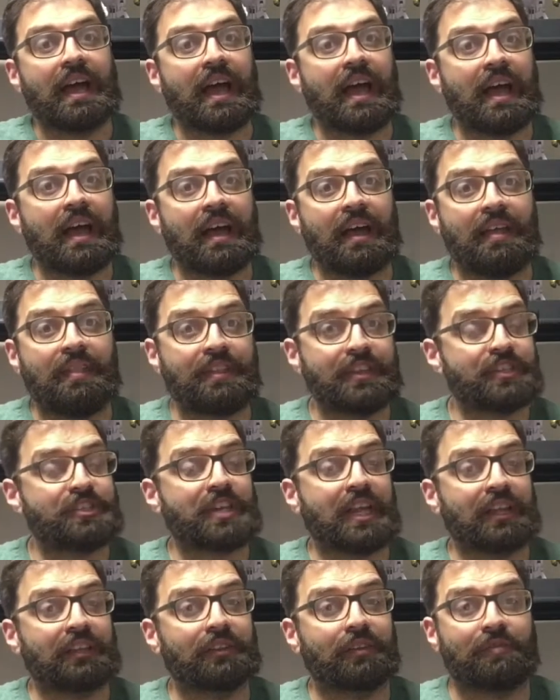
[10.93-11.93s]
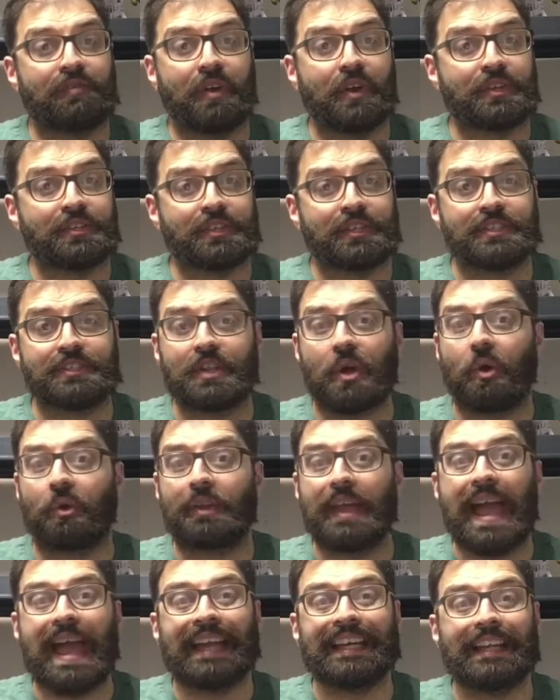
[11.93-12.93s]
Uh, this channel focuses
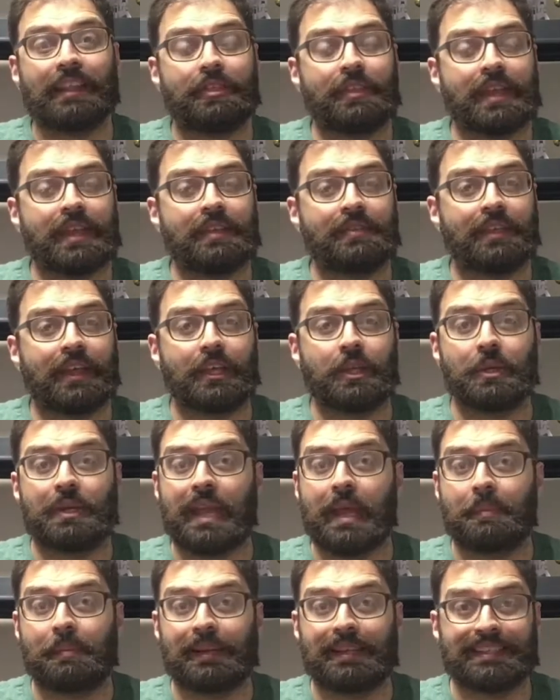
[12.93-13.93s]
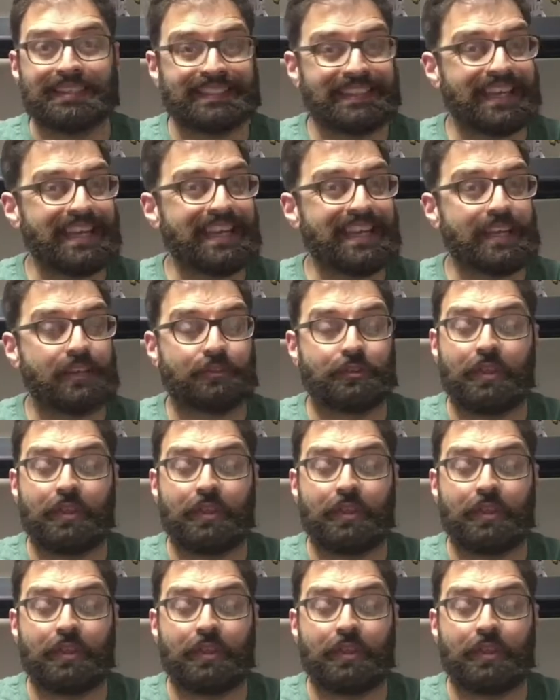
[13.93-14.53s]
on anything that you label as geek,